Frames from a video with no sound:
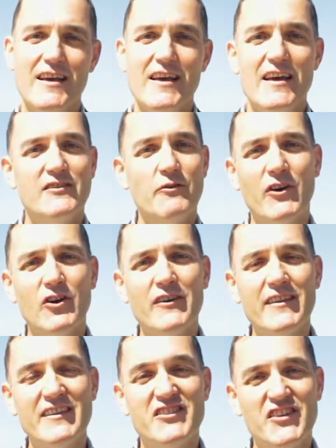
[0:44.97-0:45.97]
So we look at
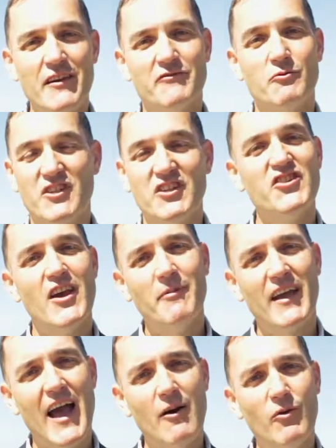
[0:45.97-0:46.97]
the shifts which are
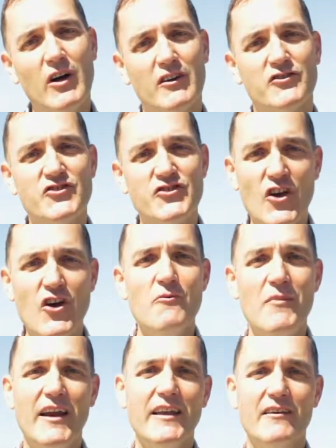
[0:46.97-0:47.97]
shaping our world, so
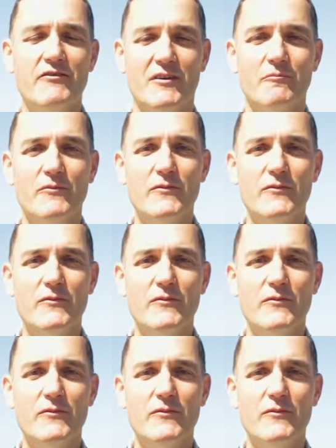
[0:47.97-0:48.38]
many of them